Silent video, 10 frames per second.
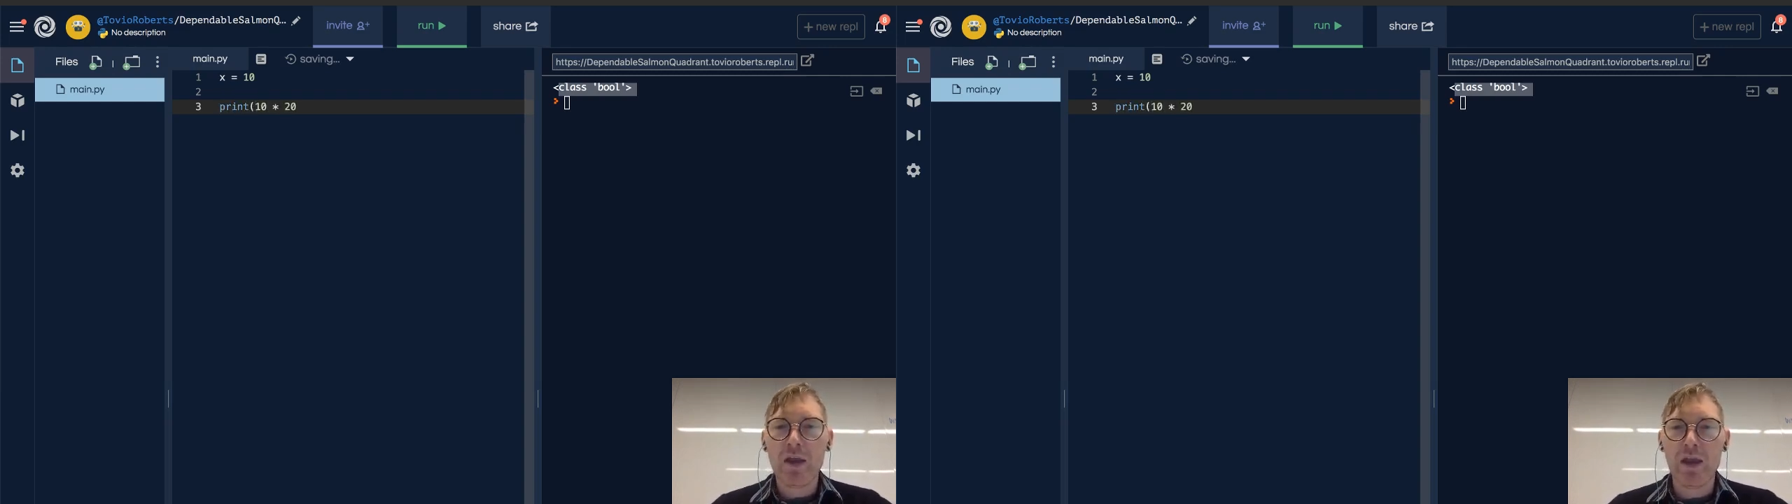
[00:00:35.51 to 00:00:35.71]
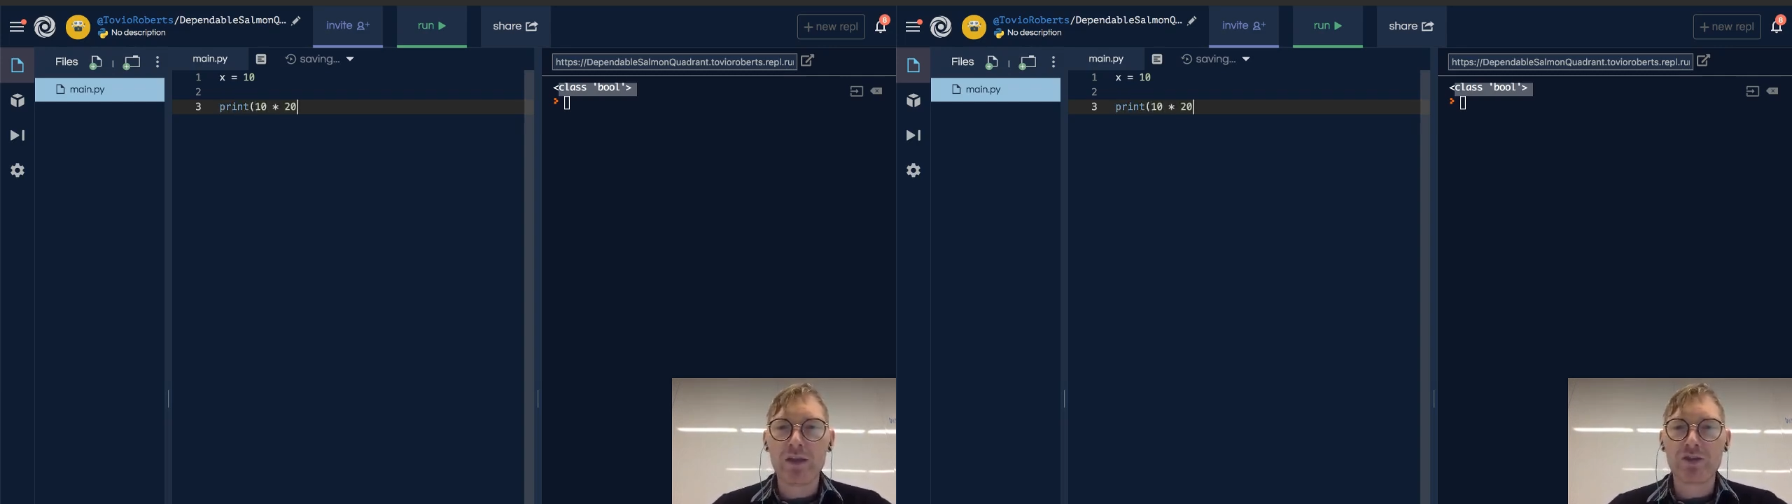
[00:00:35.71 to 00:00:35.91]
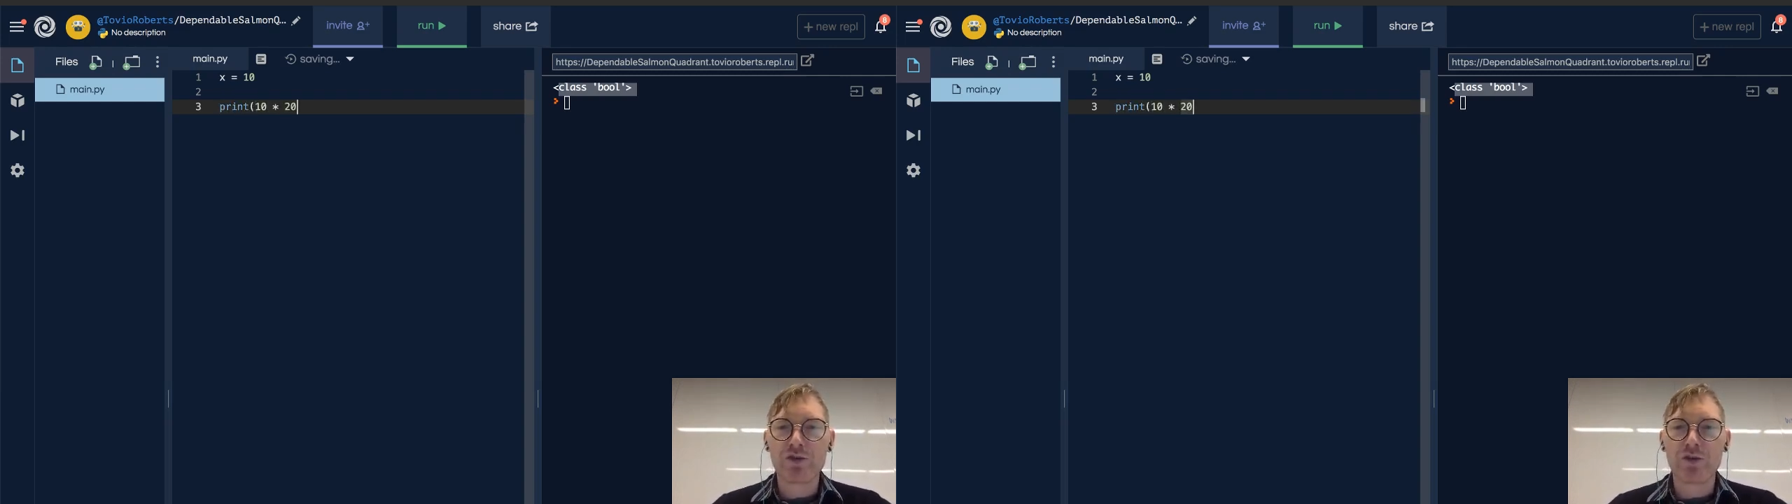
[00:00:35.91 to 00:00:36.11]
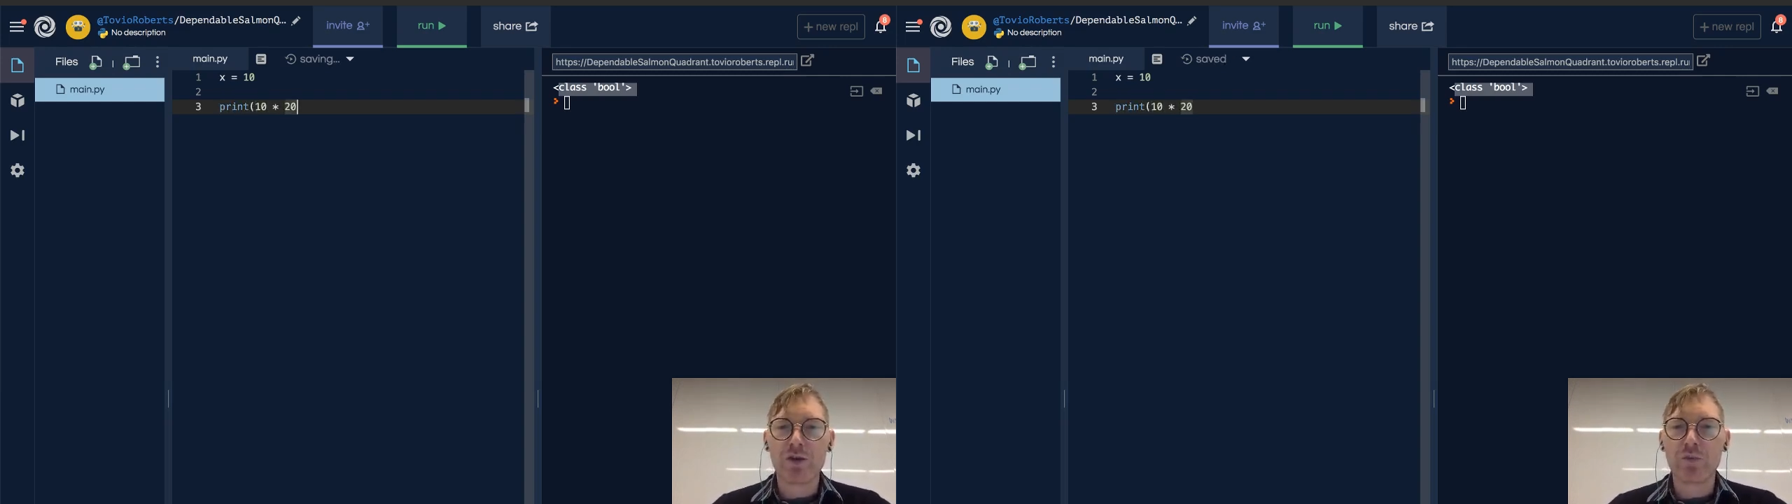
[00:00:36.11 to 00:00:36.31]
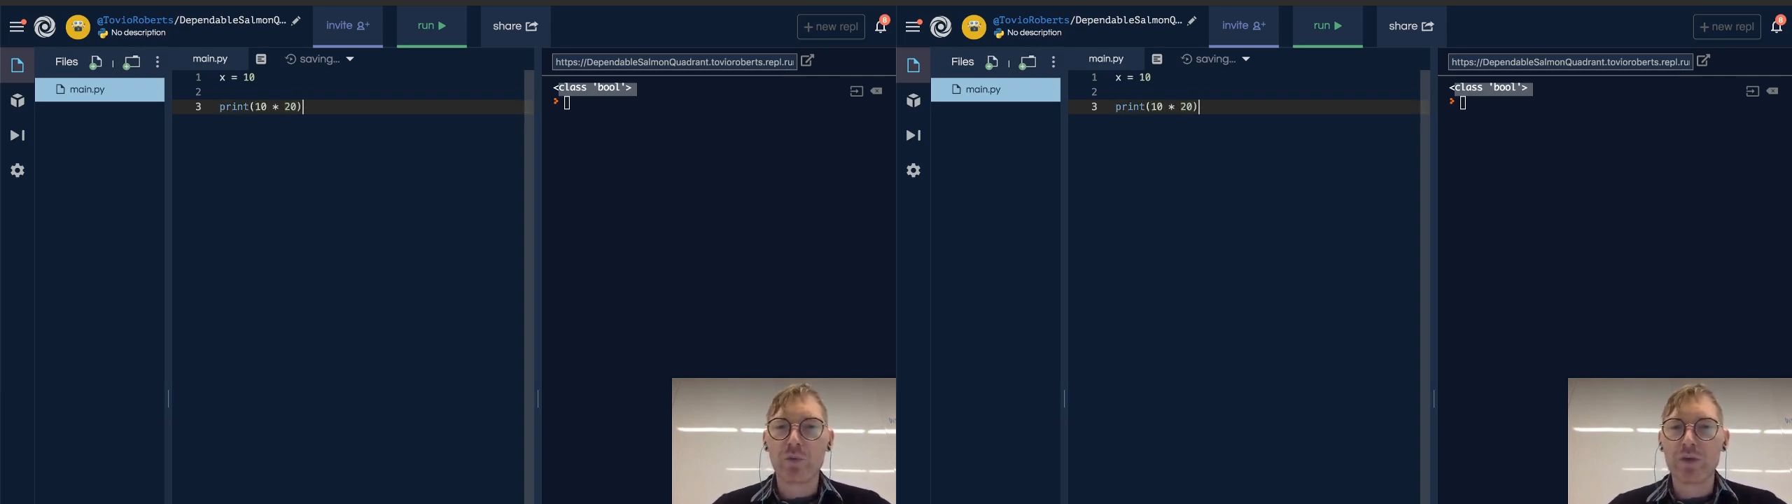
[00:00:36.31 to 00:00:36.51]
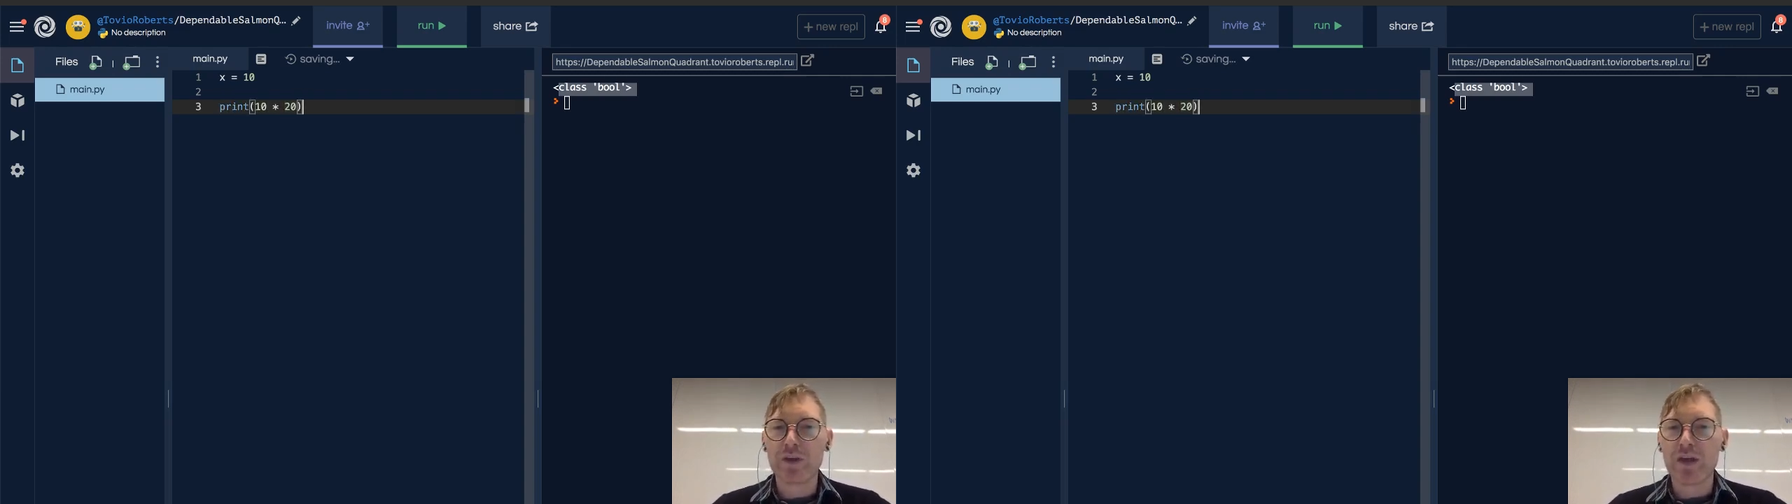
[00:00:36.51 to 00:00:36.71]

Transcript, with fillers: and sure enough, we're going to